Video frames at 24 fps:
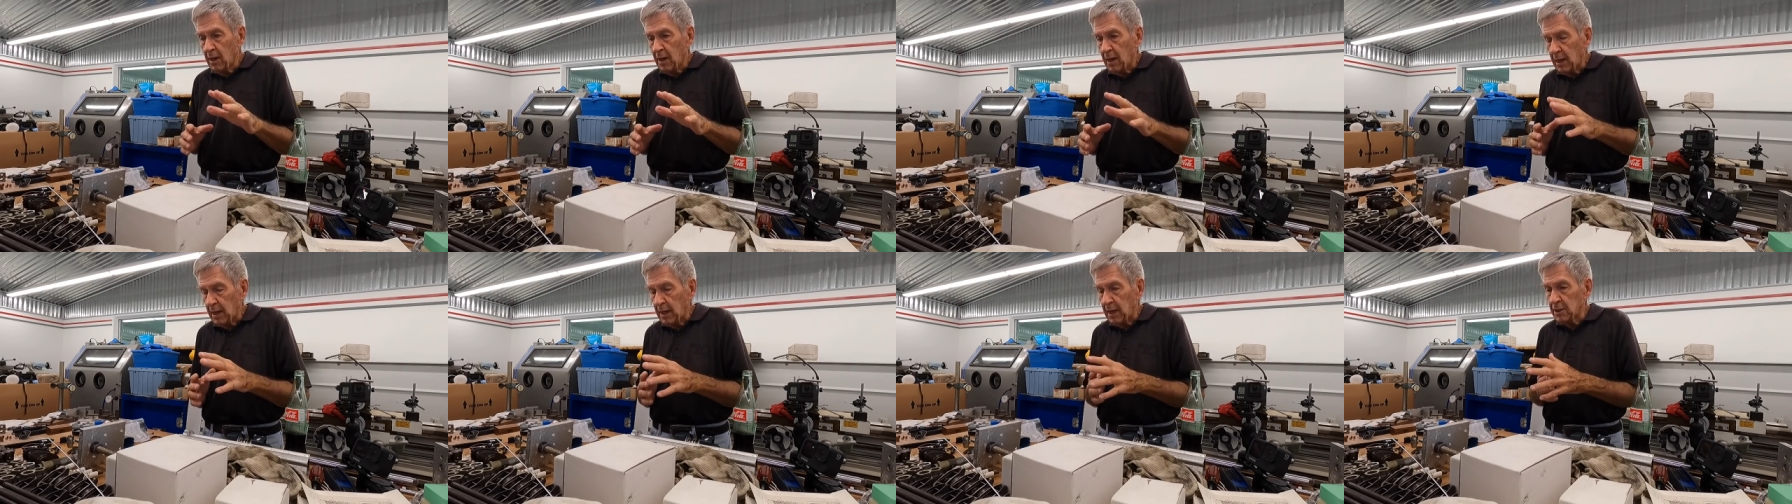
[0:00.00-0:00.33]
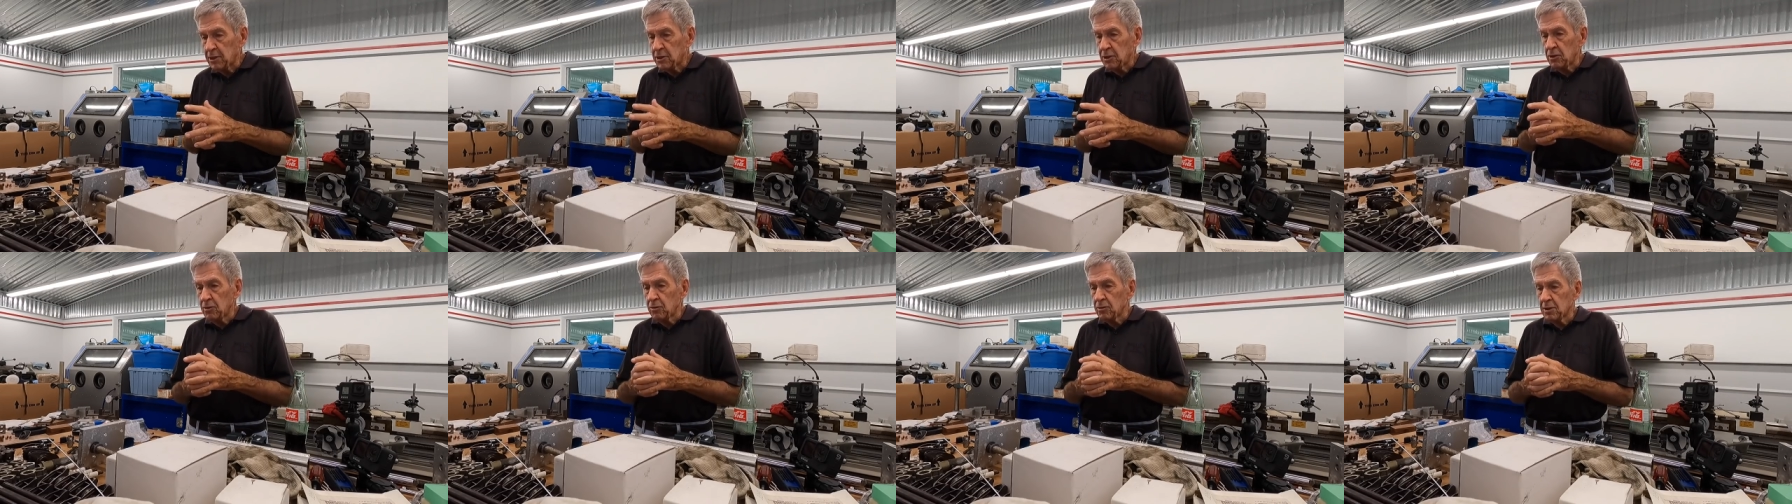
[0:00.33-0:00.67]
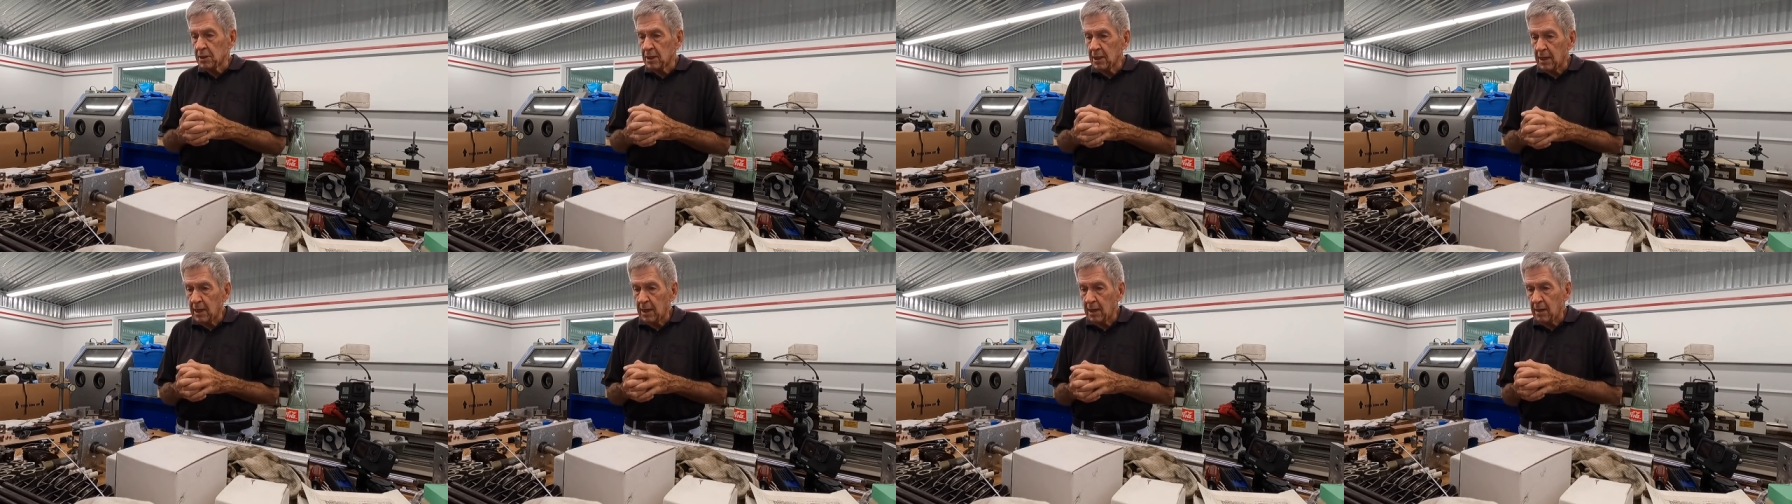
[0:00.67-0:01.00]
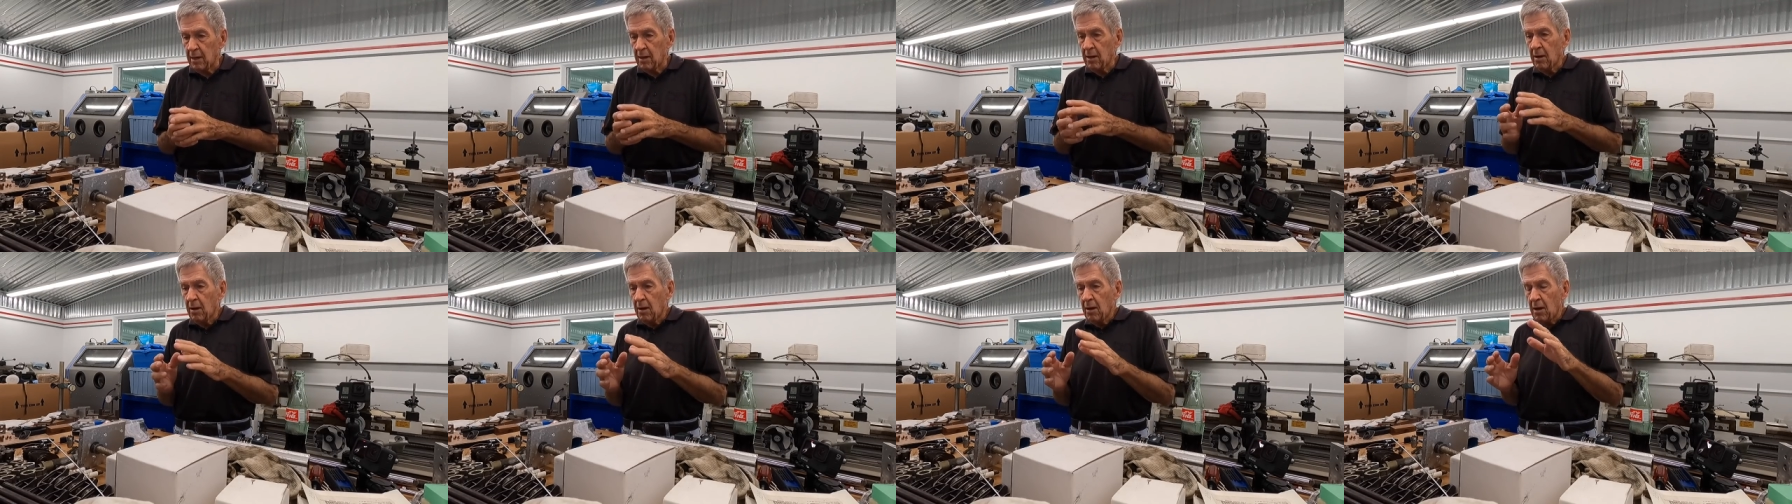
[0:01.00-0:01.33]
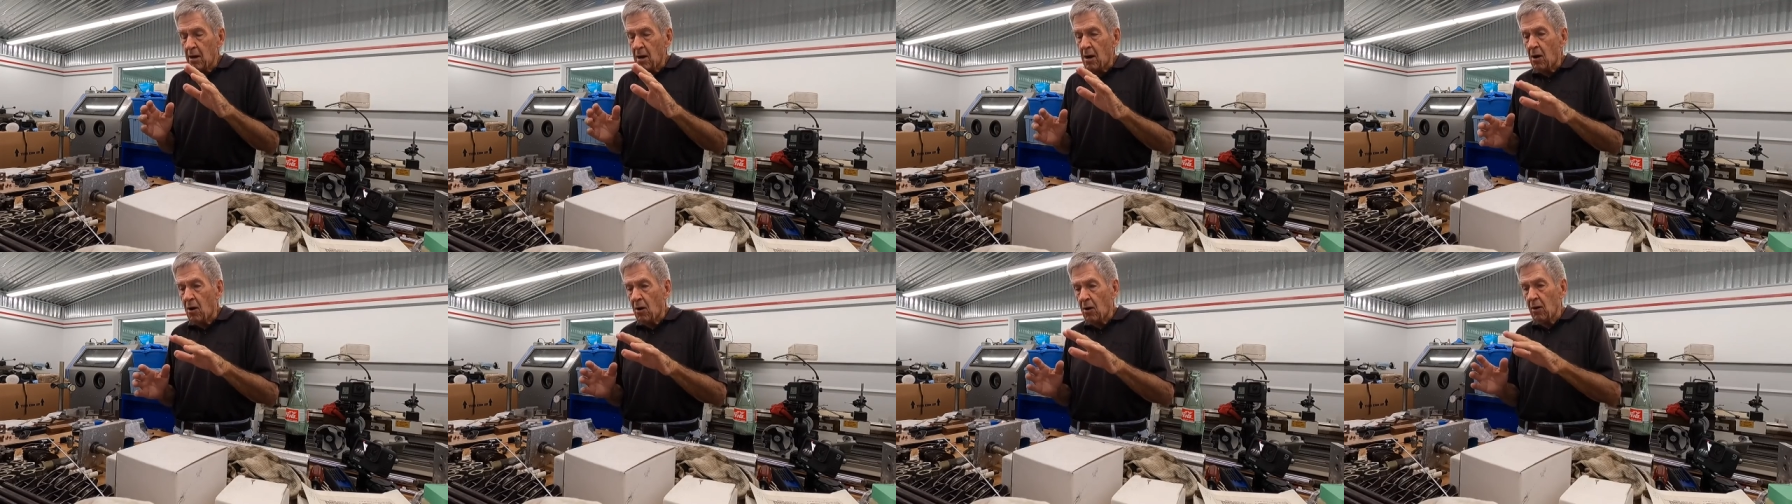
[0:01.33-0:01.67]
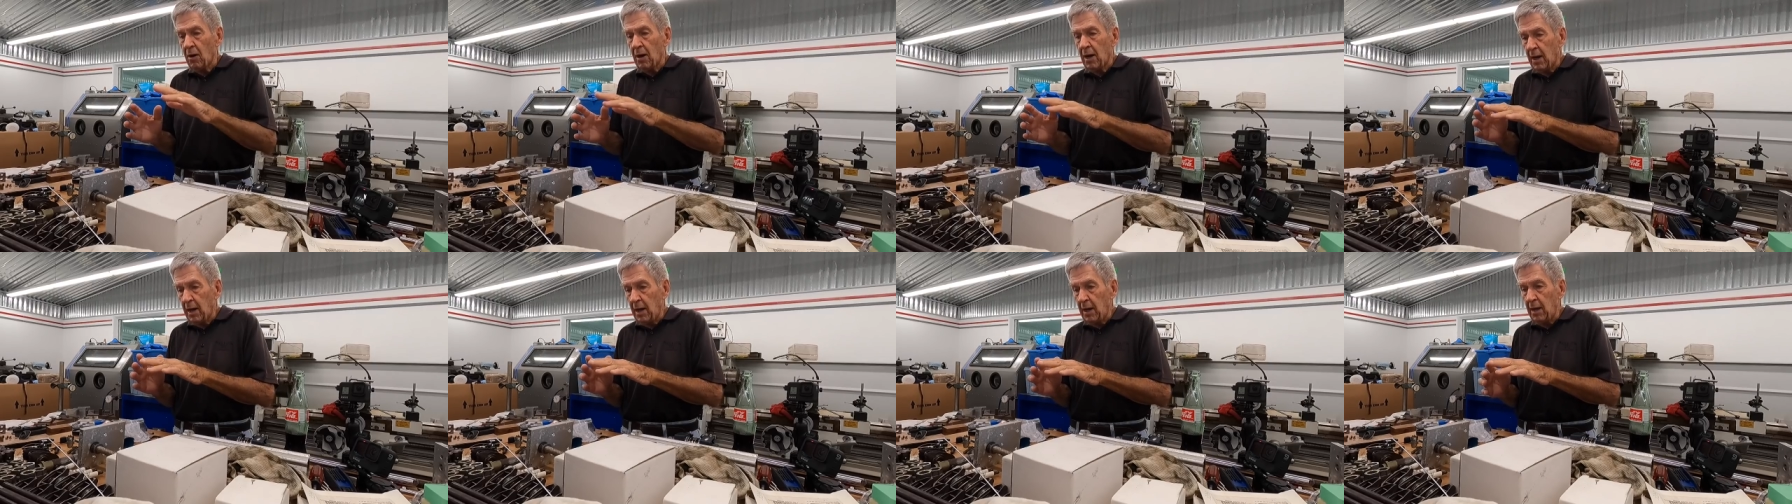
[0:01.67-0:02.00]
and that's usually a
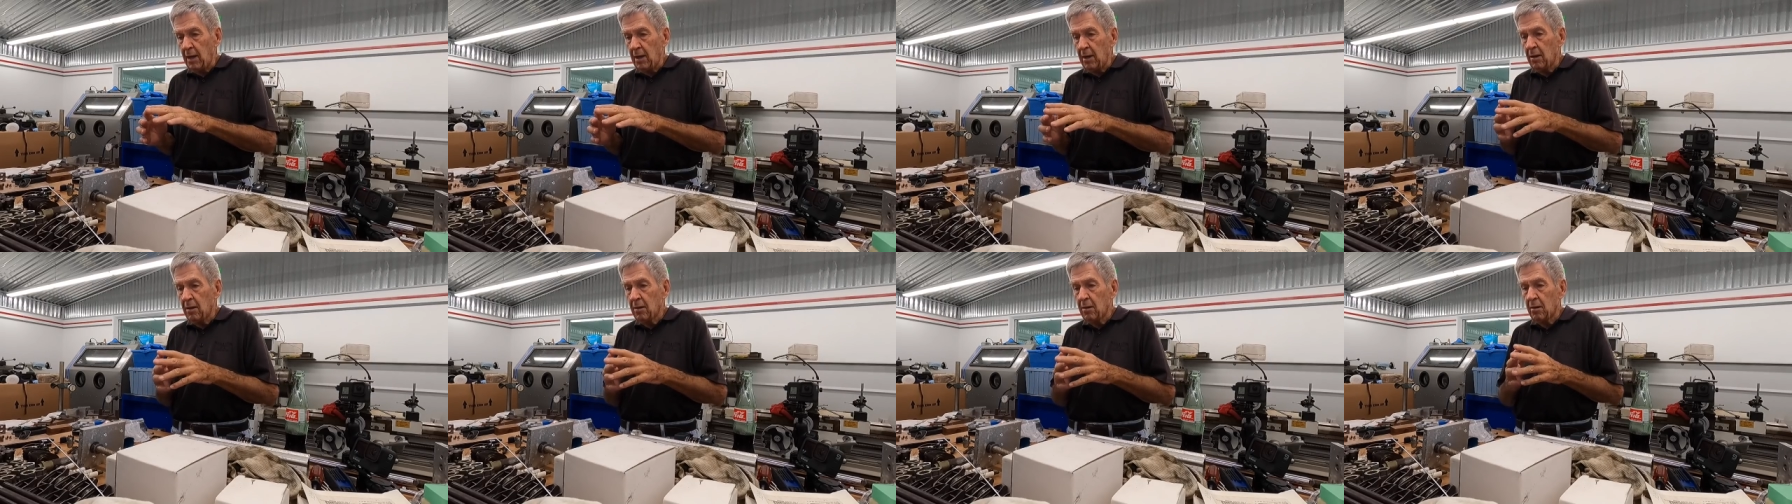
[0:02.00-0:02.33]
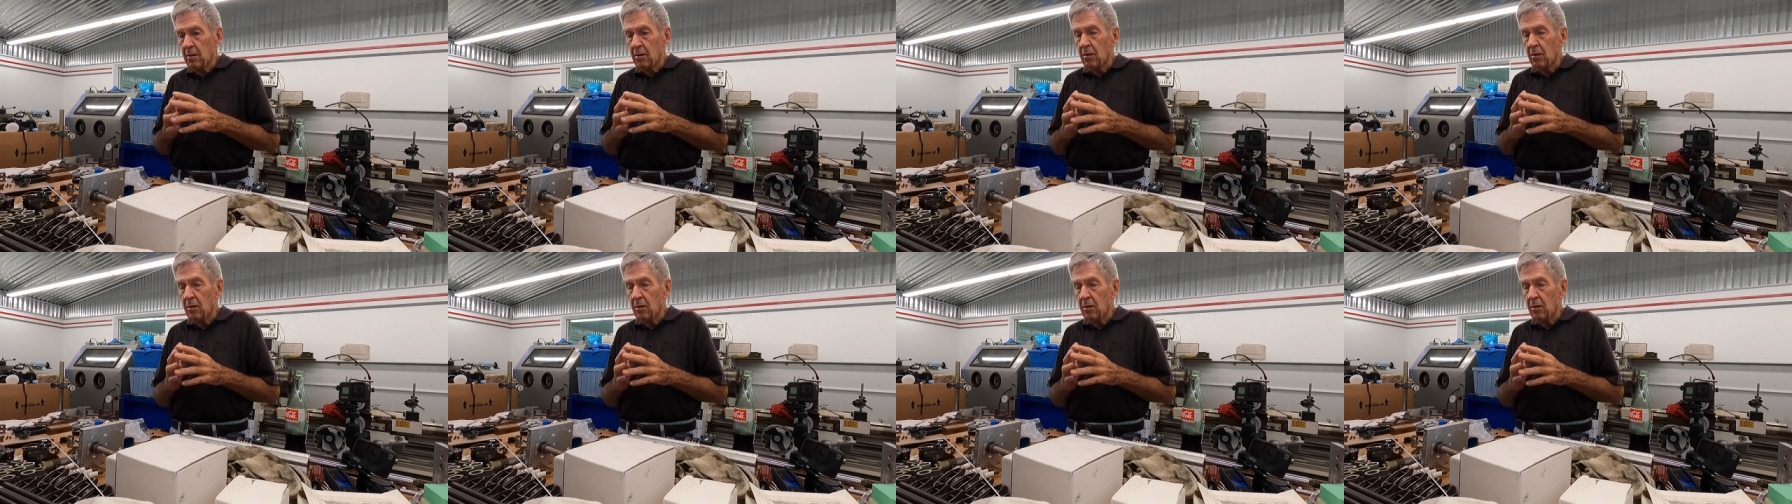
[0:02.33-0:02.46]
R A,